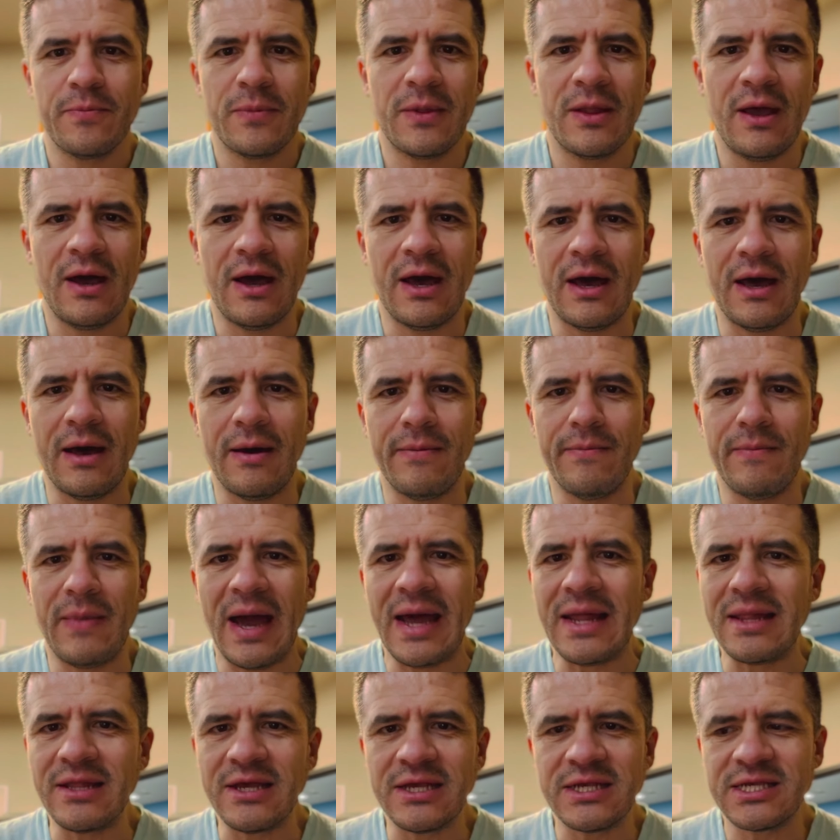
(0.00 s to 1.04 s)

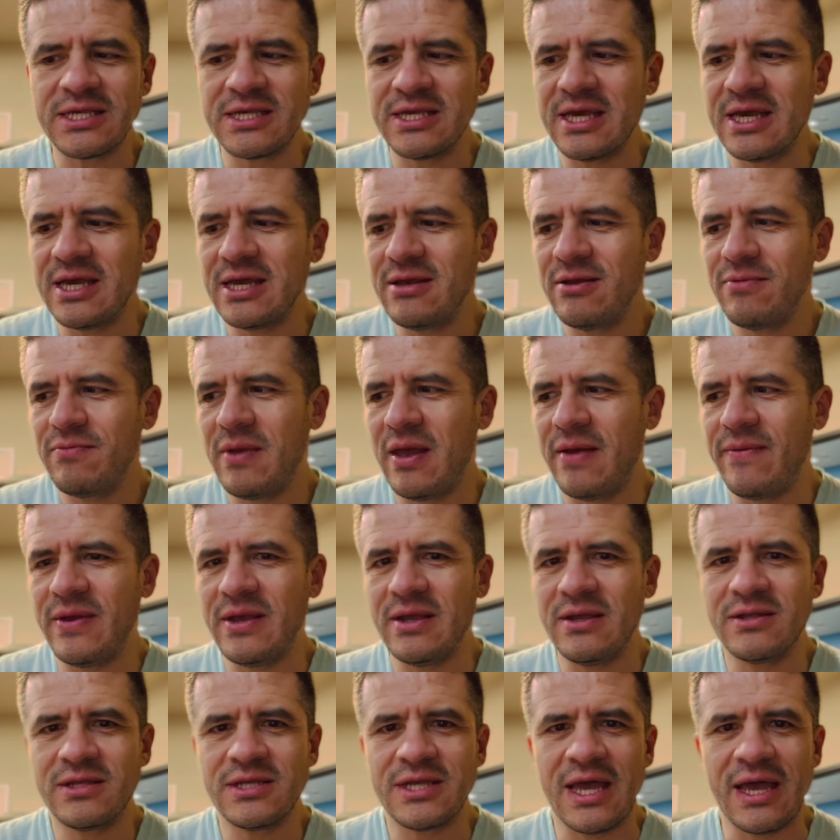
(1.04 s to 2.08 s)
mindlessly,
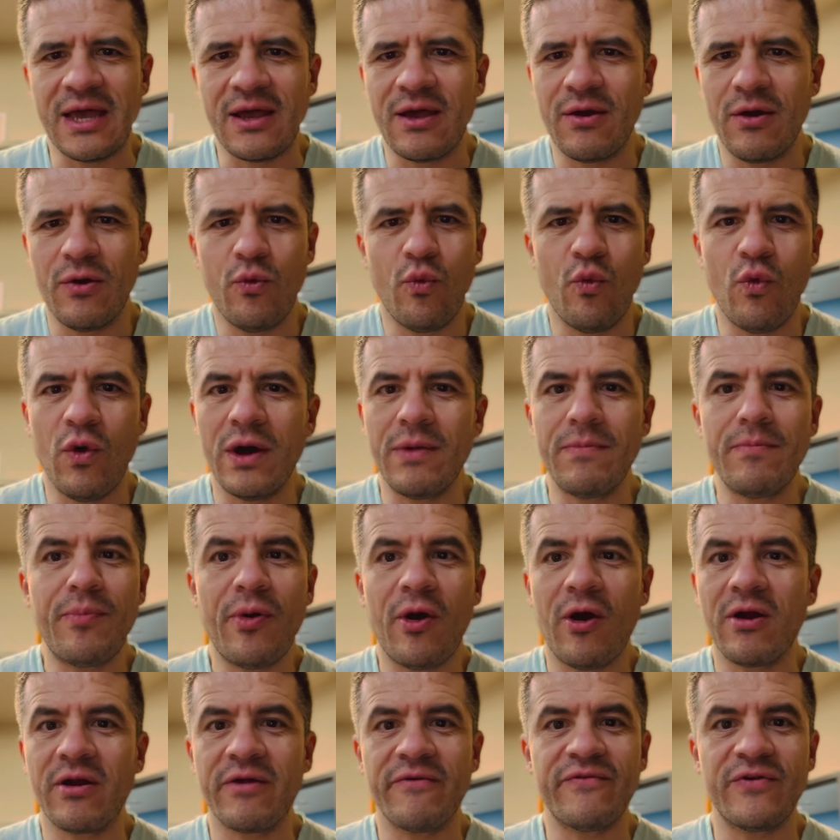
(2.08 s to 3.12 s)
maybe take one
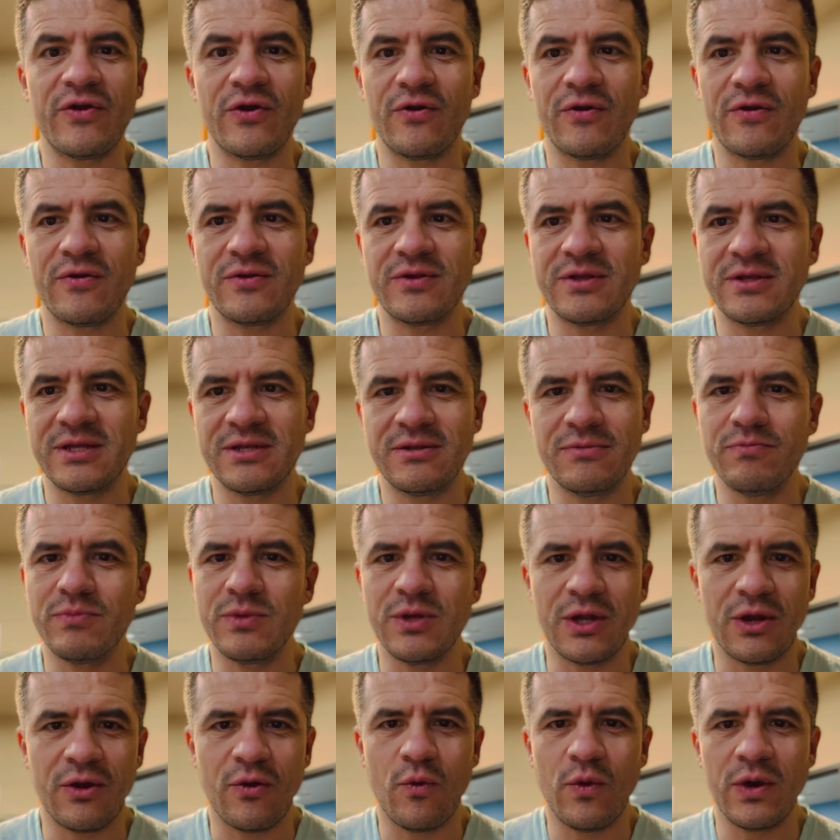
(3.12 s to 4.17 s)
part of your,
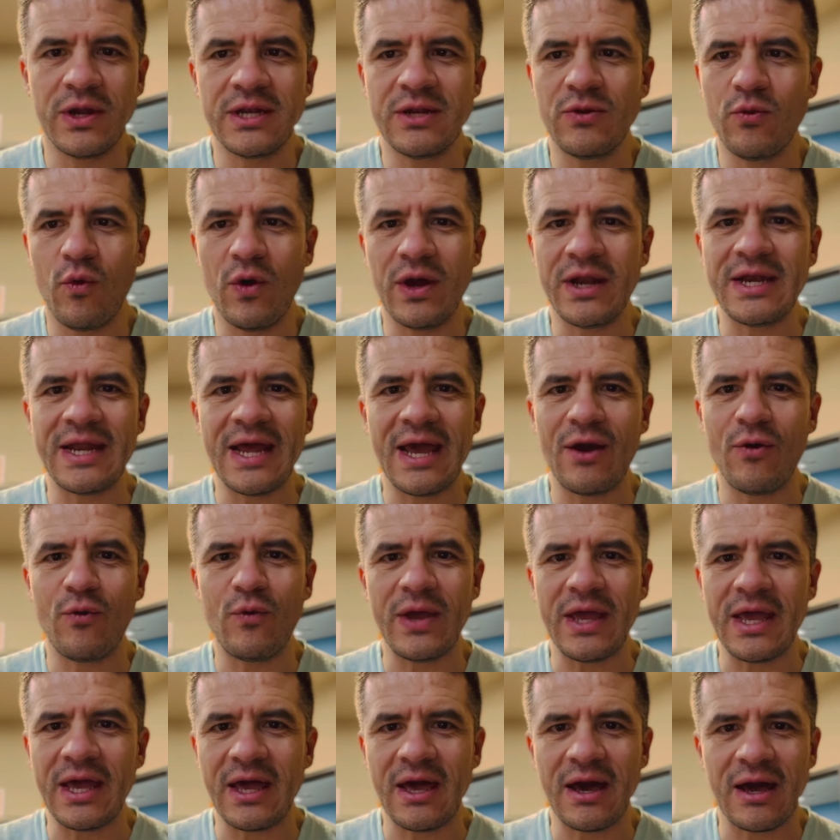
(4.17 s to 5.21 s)
one day a
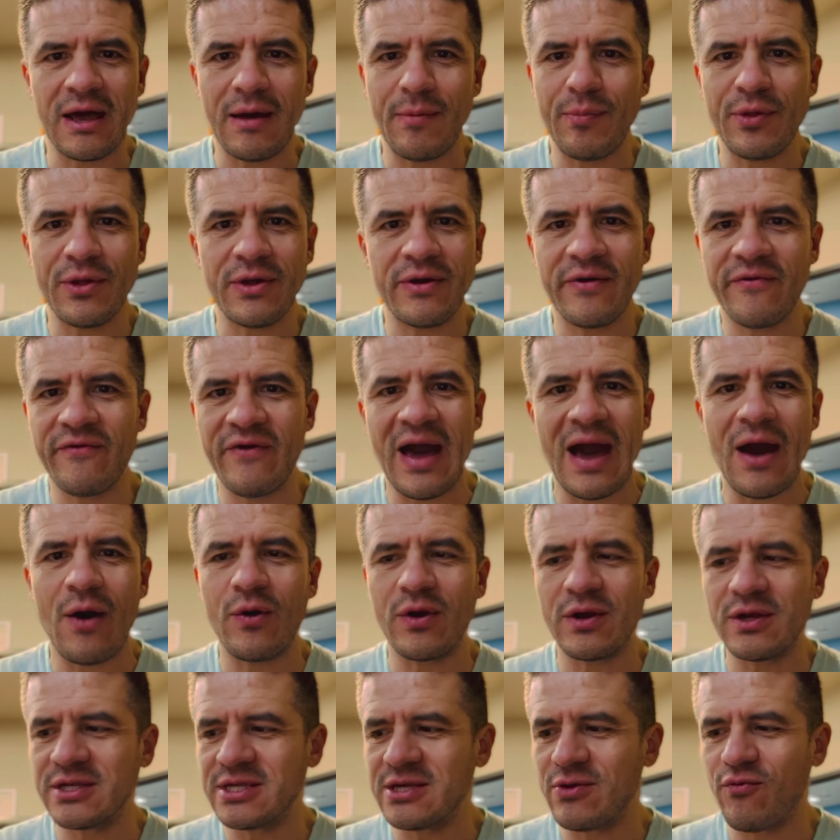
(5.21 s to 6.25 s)
week, a couple of
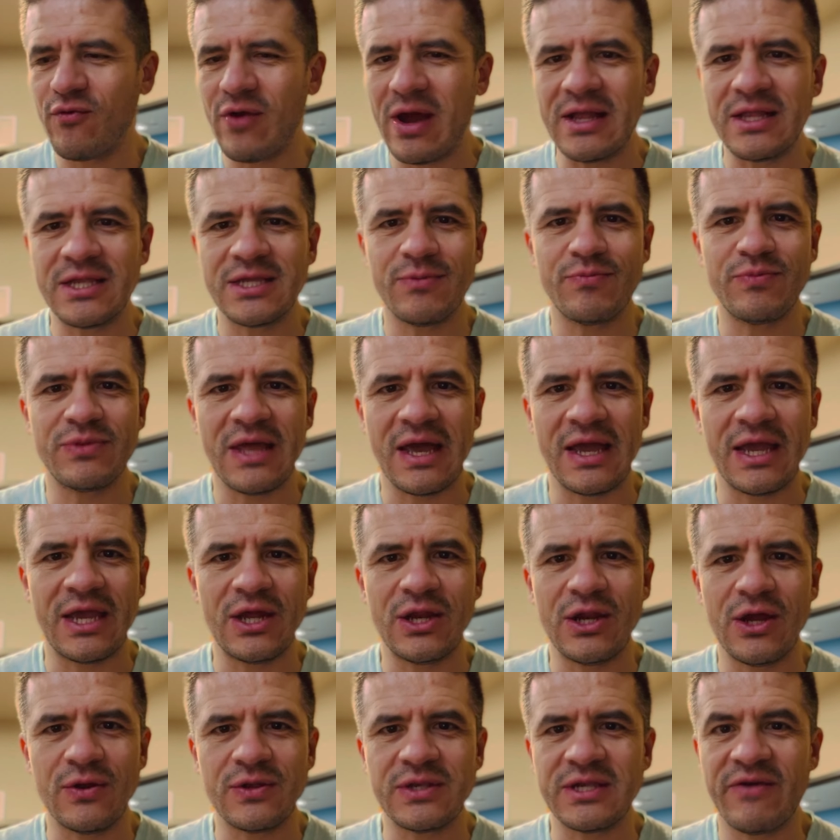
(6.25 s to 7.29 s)
hours, and write some thank you
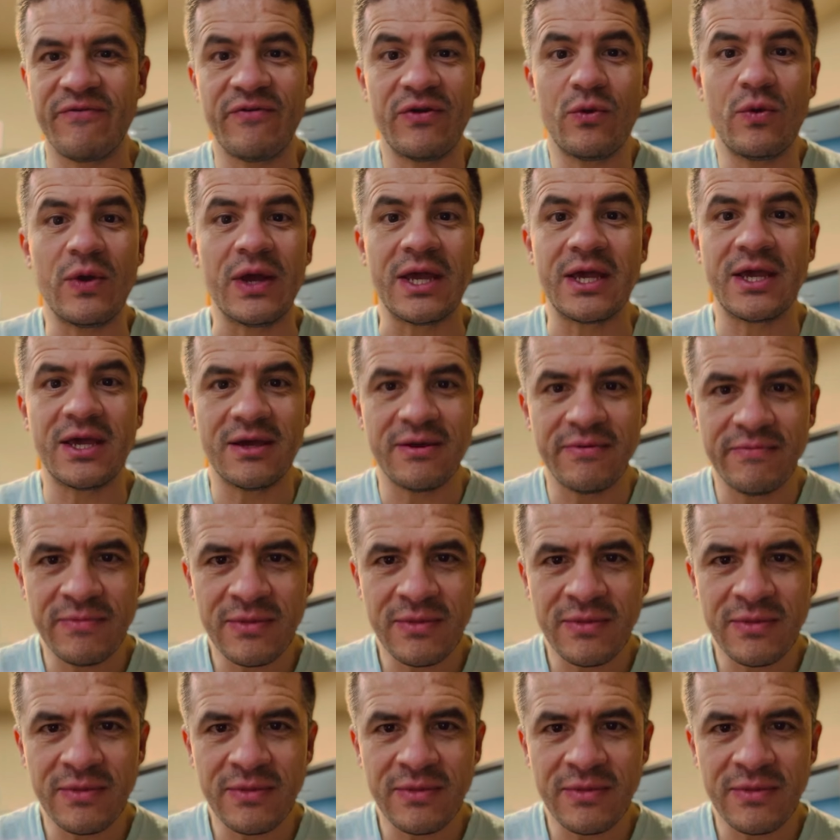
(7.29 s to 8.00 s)
notes every week.